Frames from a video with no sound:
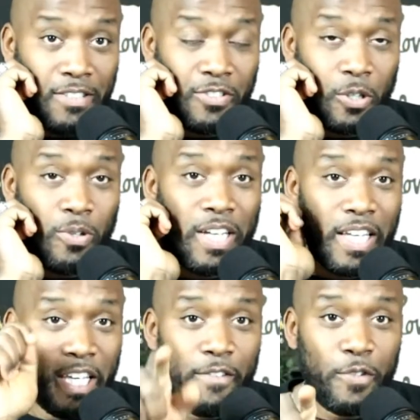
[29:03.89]
So
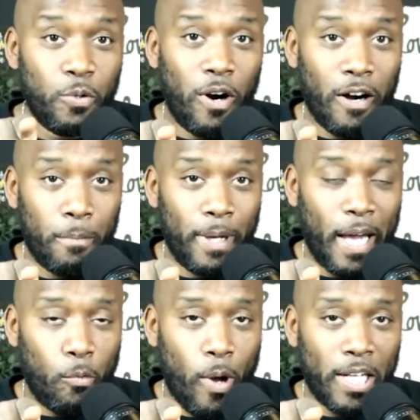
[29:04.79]
if you are a
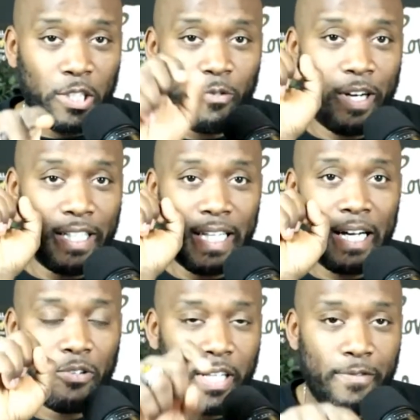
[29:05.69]
man watching right
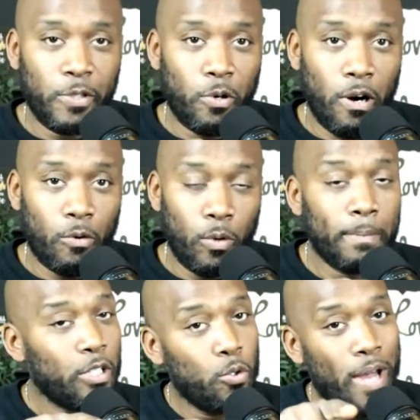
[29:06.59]
now, if you are a
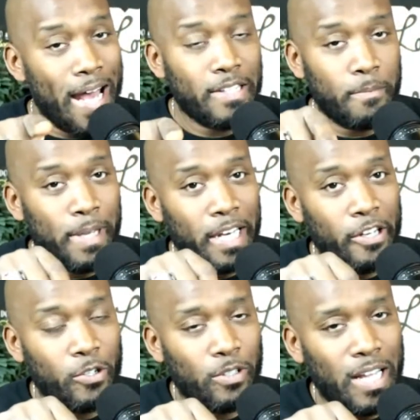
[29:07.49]
woman who has a man in
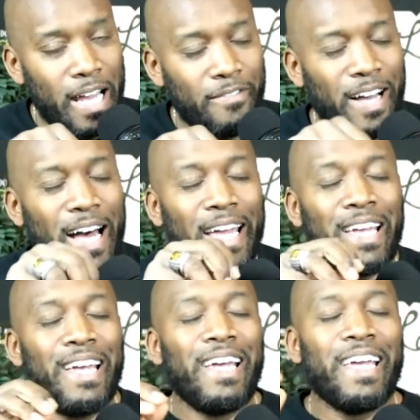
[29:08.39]
your life, I
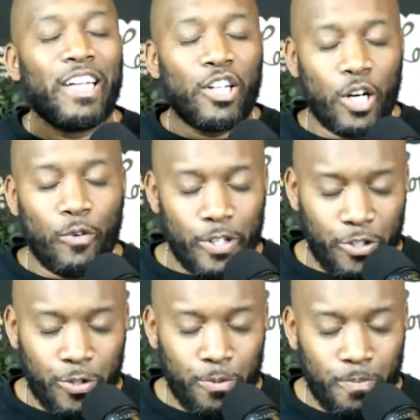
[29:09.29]
encourage you.